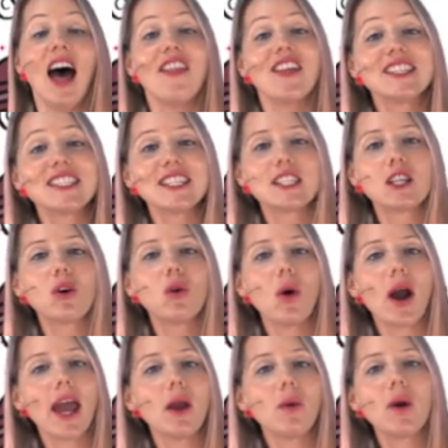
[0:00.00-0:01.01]
This is the
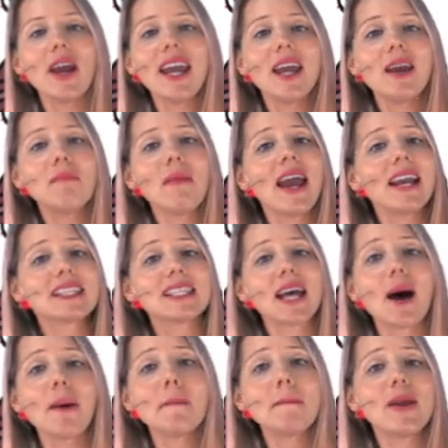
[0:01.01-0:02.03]
way we make
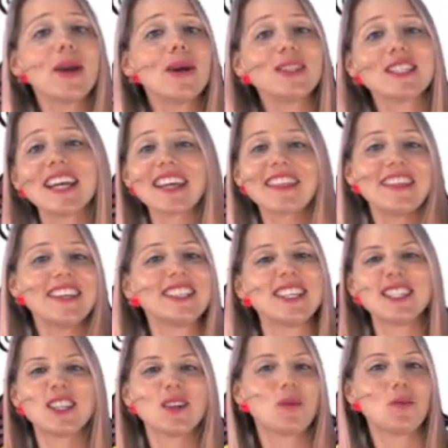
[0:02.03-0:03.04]
some music. This
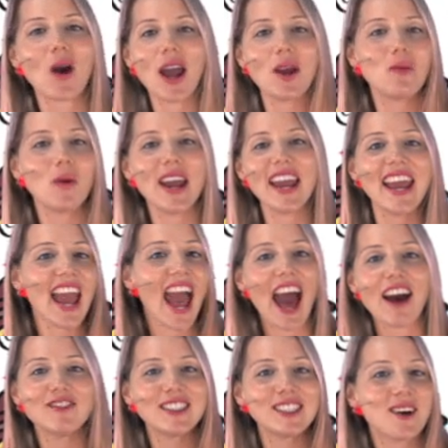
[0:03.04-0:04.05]
is the way we
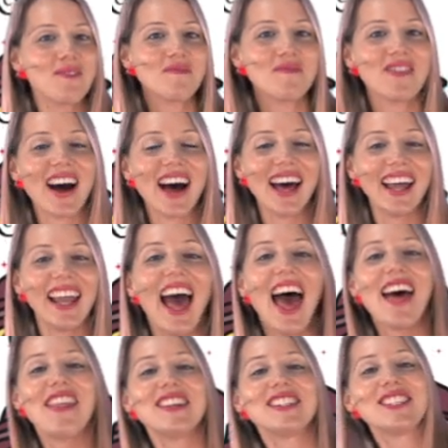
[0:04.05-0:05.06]
have some fun.
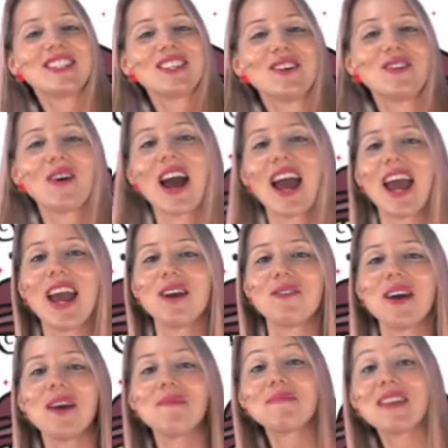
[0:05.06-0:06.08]
This is the way
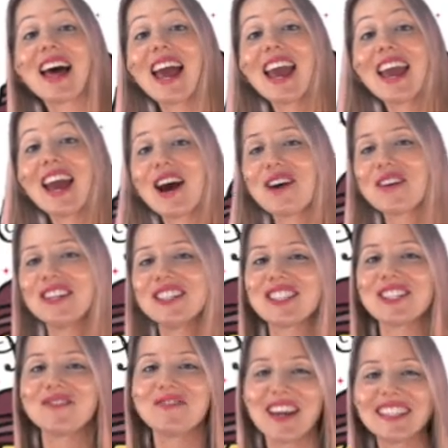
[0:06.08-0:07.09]
we play our
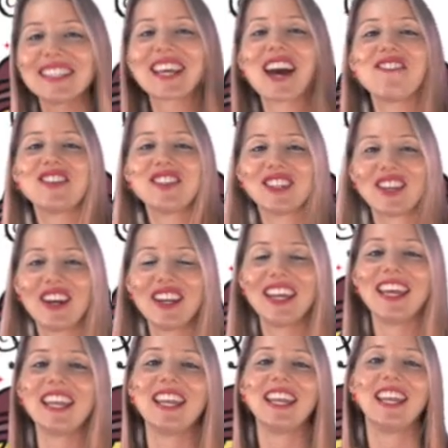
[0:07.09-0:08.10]
instruments. Come and join
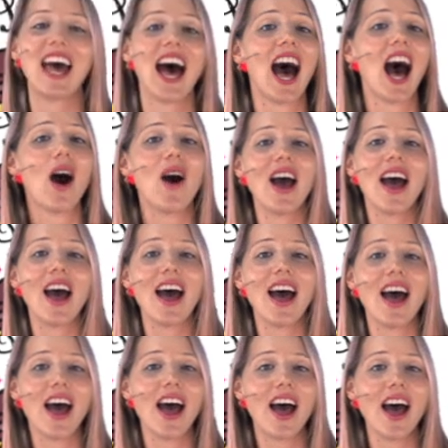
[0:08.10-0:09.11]
in now,
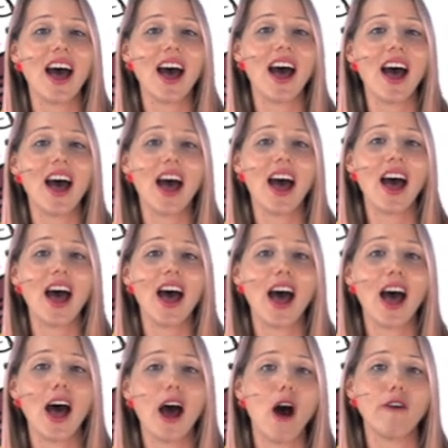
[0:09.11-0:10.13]

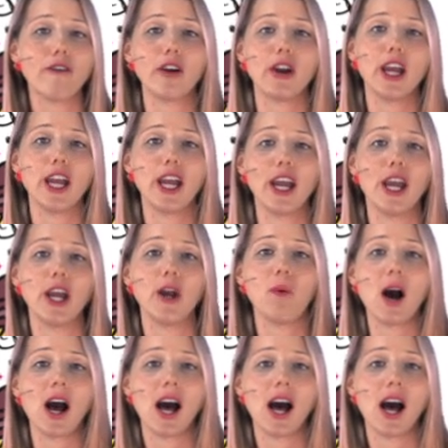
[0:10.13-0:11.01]
everyone.